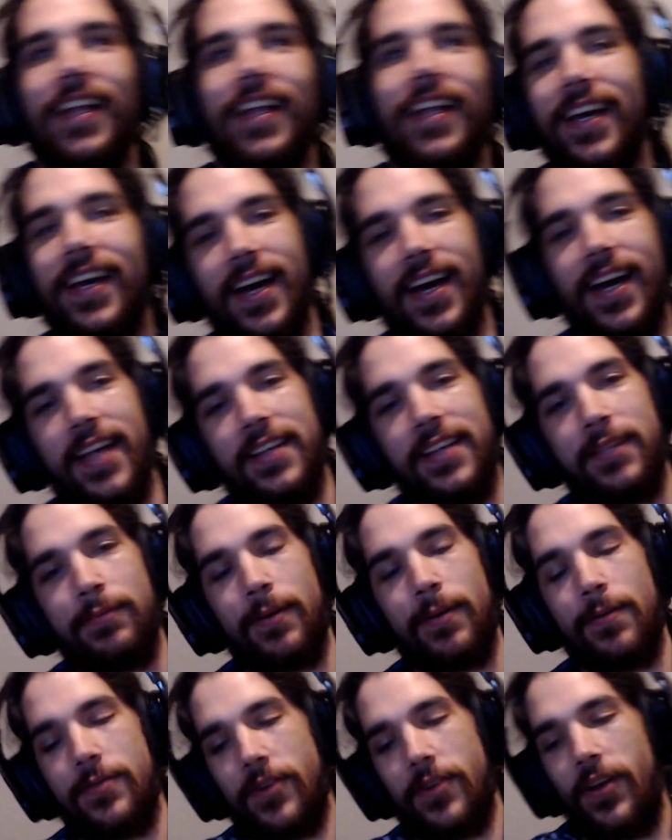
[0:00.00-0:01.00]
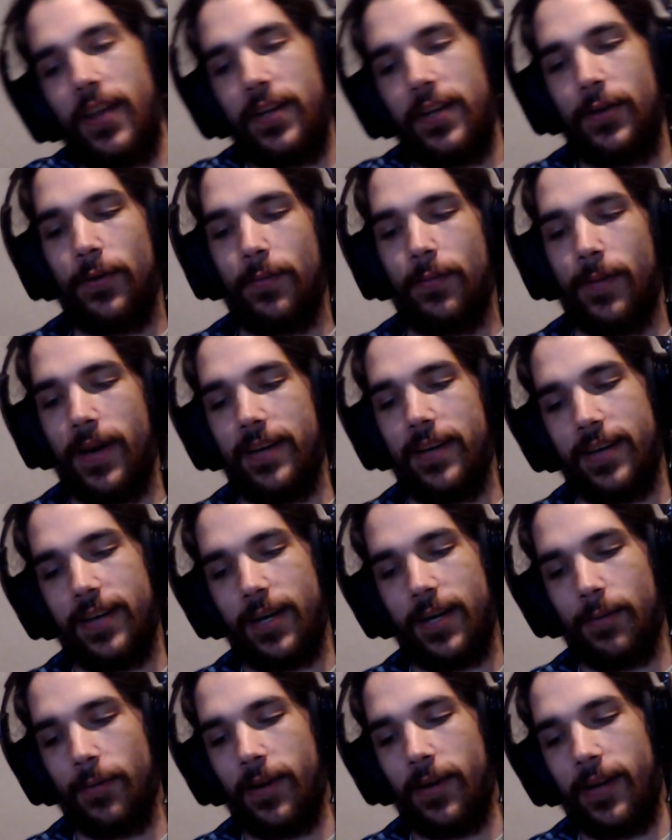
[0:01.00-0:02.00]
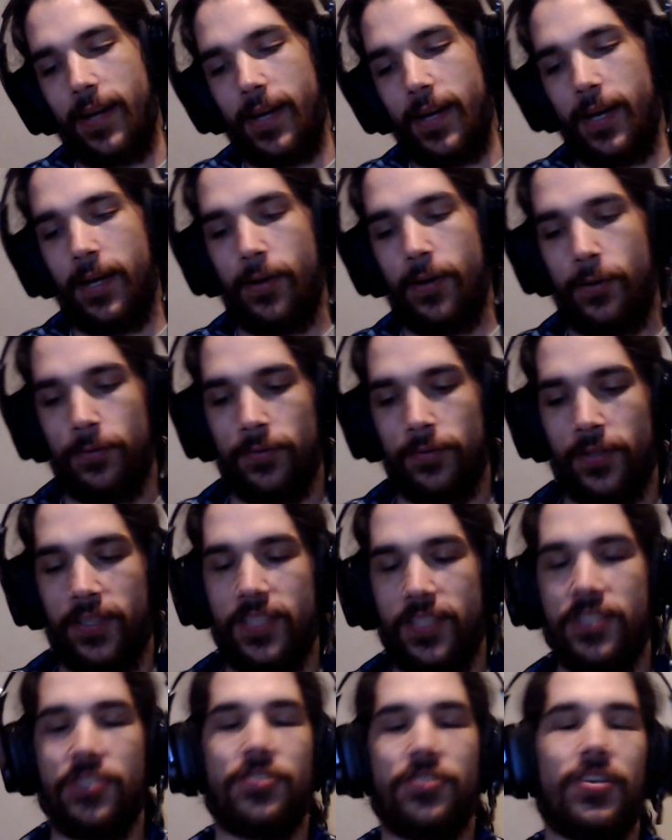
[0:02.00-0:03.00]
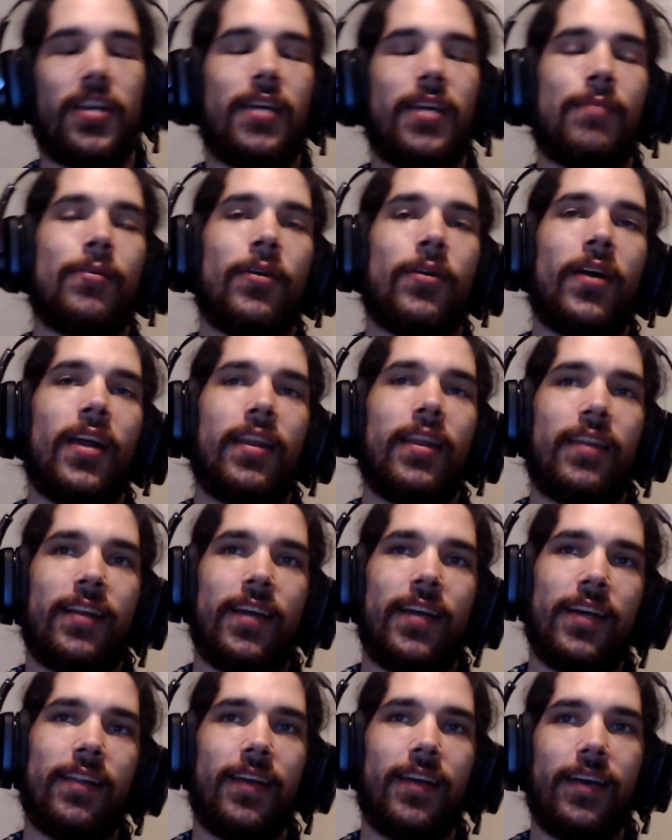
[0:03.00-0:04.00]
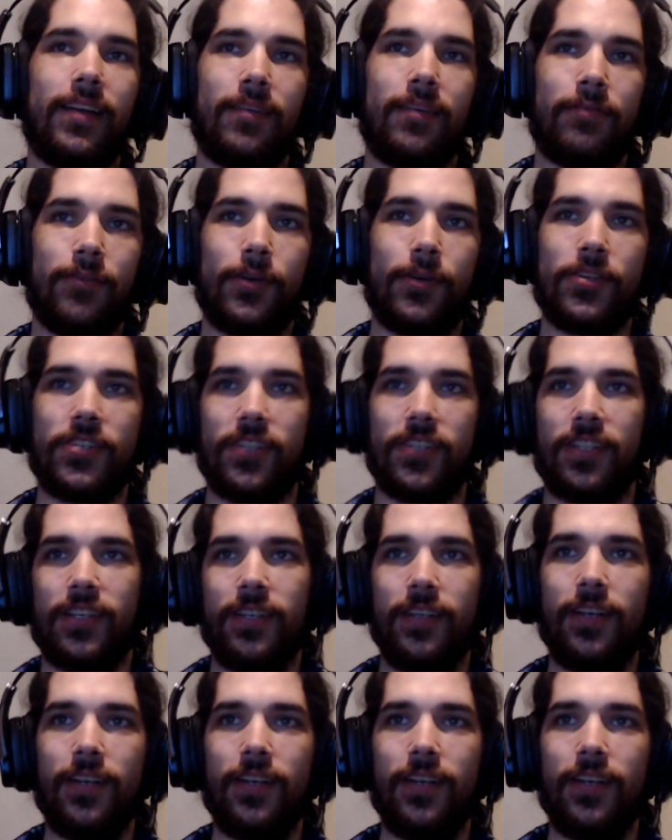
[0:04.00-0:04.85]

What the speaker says: like that's pretty much all I do with my time, right? I don't really stream or anything like that, unfortunately.